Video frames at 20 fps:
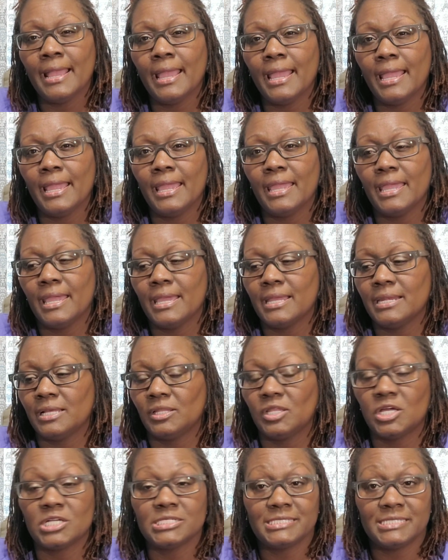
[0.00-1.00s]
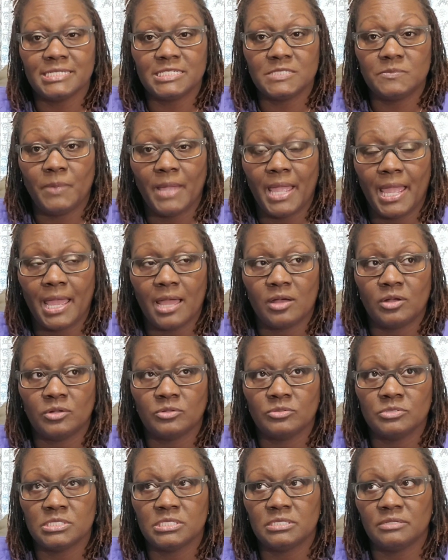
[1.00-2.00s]
and I lost 6
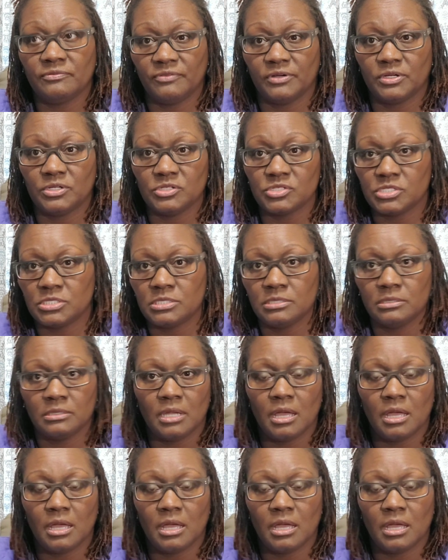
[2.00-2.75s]
pounds the first